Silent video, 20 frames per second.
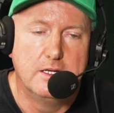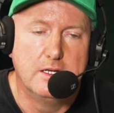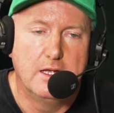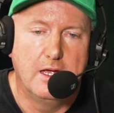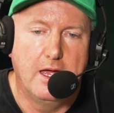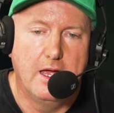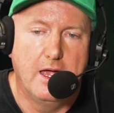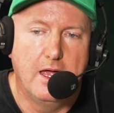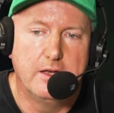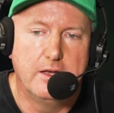
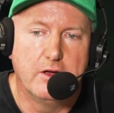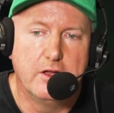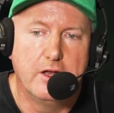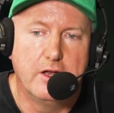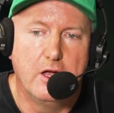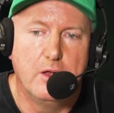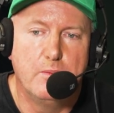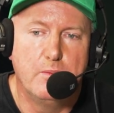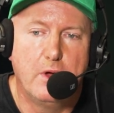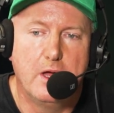Yeah. And I
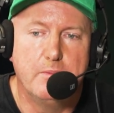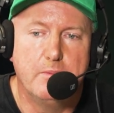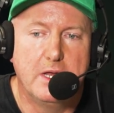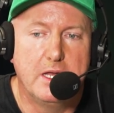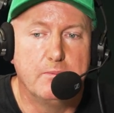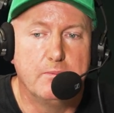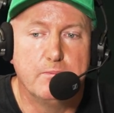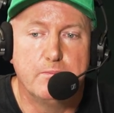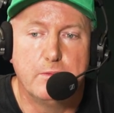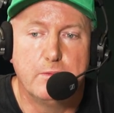know my,
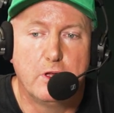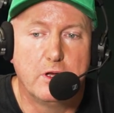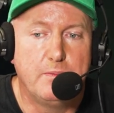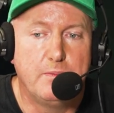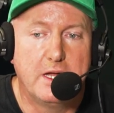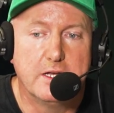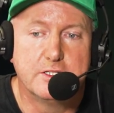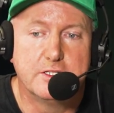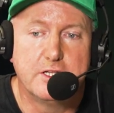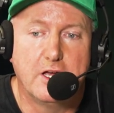many a lot
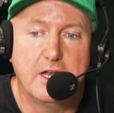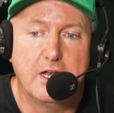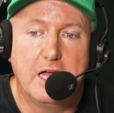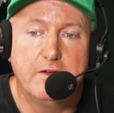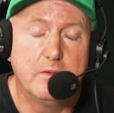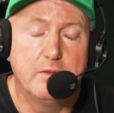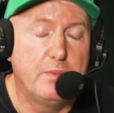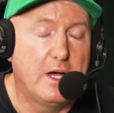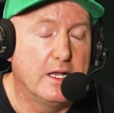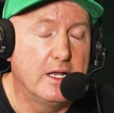of punters don't
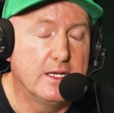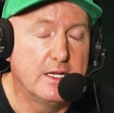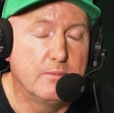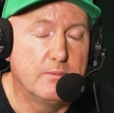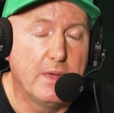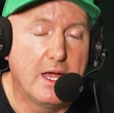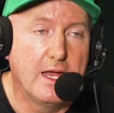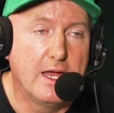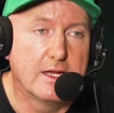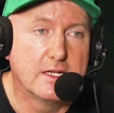have a
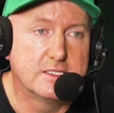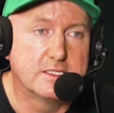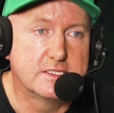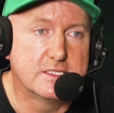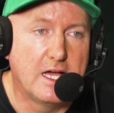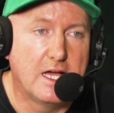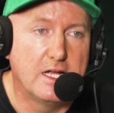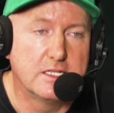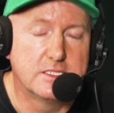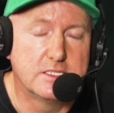punting bank as
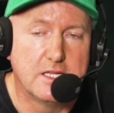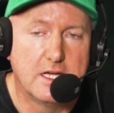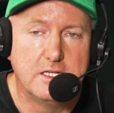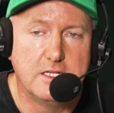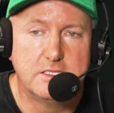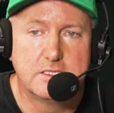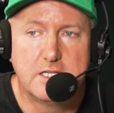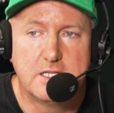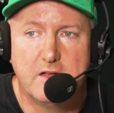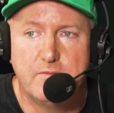such.
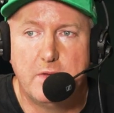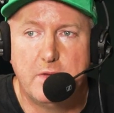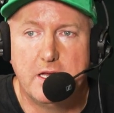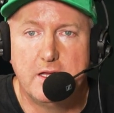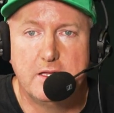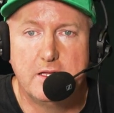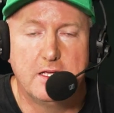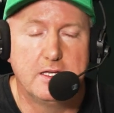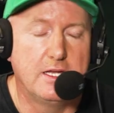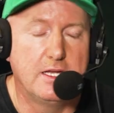They just have
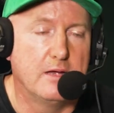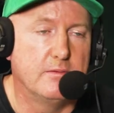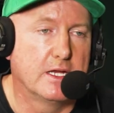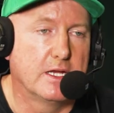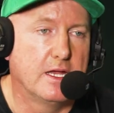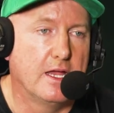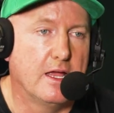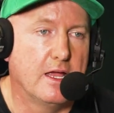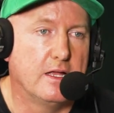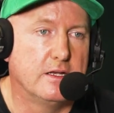money in their tab
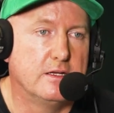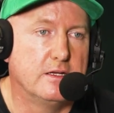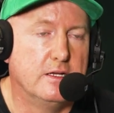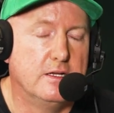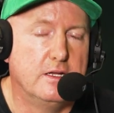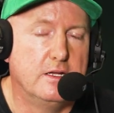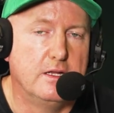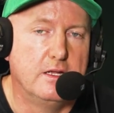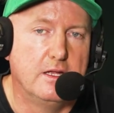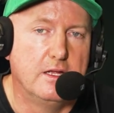account
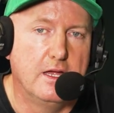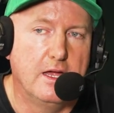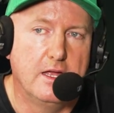mm-hmm.